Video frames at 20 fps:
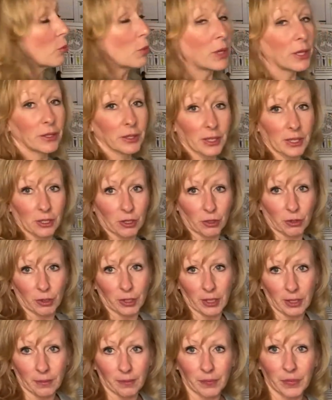wellness
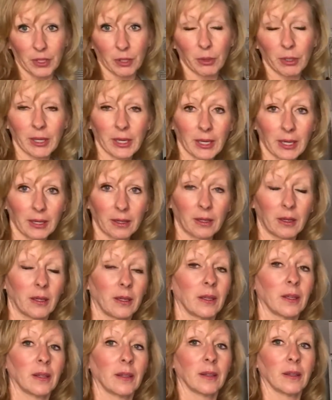tree. So again,
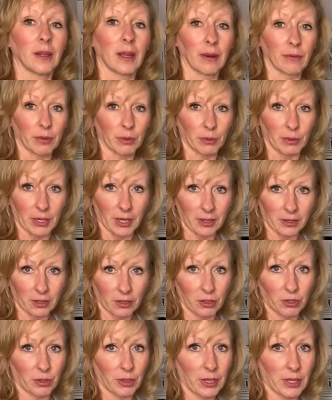everyone has a
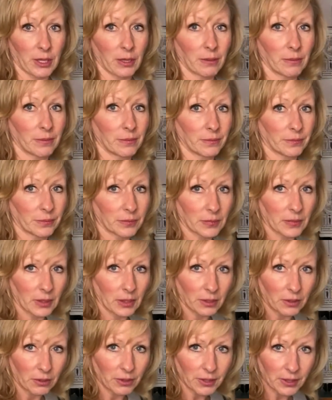tree.
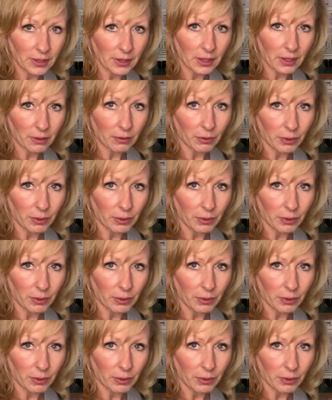Can you see that?